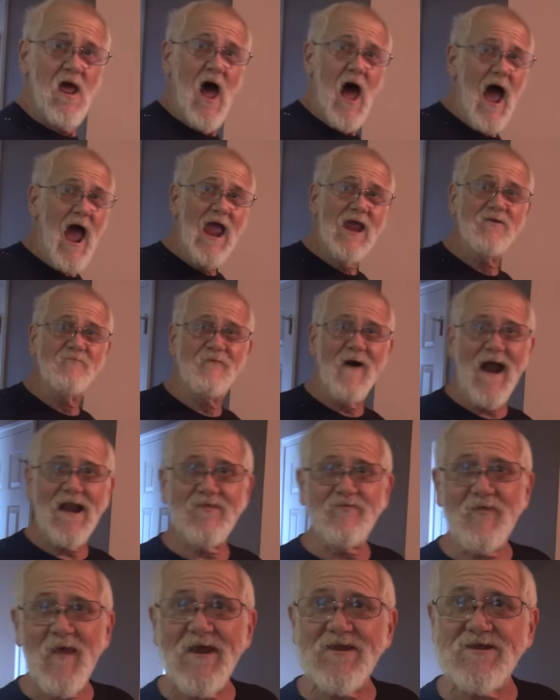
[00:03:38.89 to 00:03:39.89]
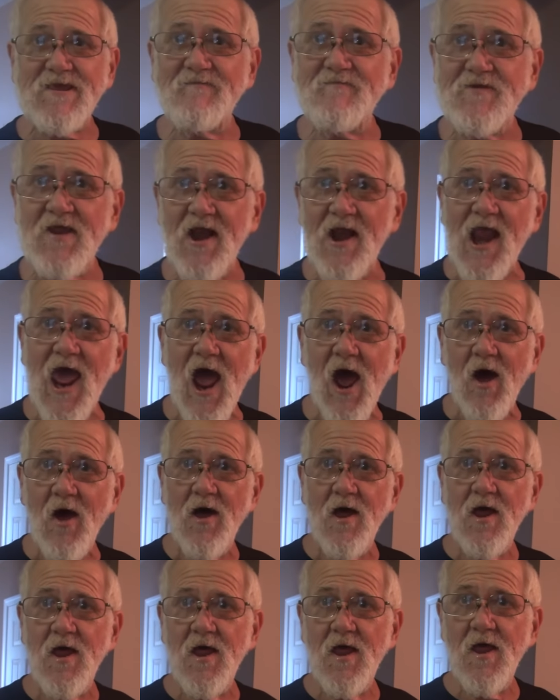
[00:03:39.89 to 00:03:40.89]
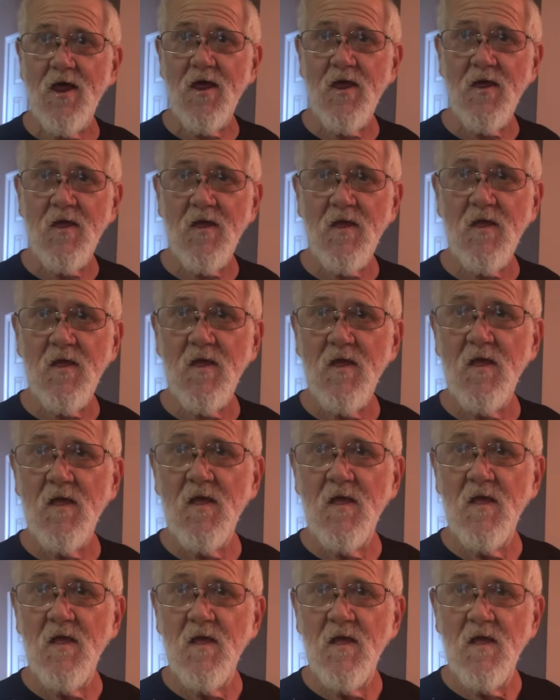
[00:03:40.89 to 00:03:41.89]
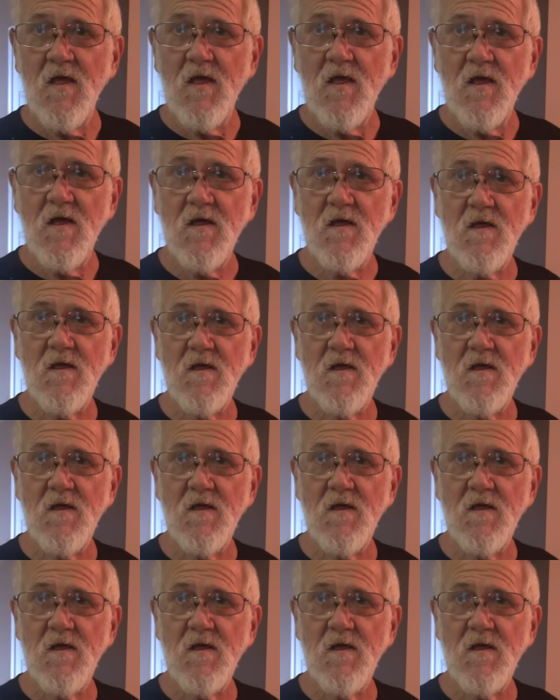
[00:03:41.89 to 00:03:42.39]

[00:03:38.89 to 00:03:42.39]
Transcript: I ain't invited to Thanksgiving dinner now. No. Get out.